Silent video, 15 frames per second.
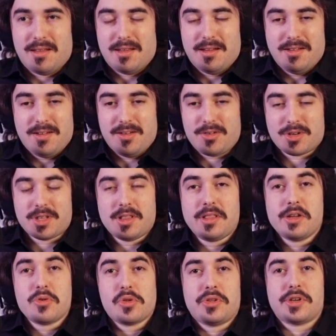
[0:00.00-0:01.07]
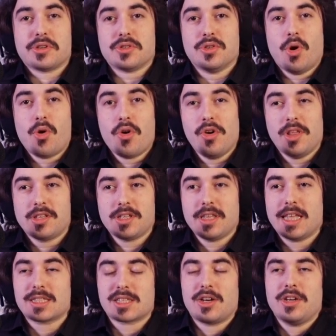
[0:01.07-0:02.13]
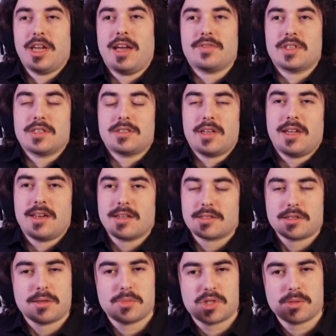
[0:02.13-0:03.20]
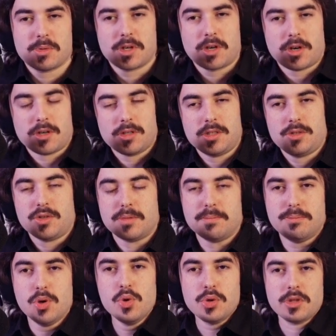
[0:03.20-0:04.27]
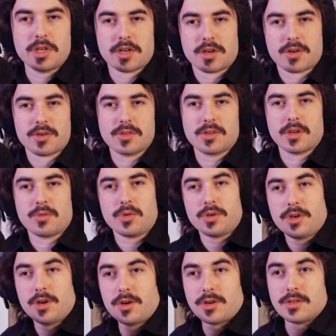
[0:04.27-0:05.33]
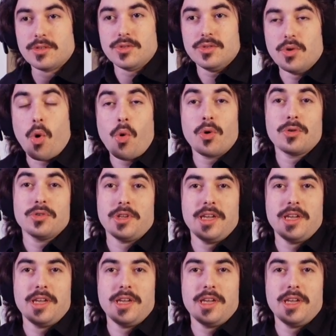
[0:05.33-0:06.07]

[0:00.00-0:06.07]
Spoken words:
You're literally a door. See, that's all you have to say next time somebody calls you a bootlicker. It's like, well, you're a door.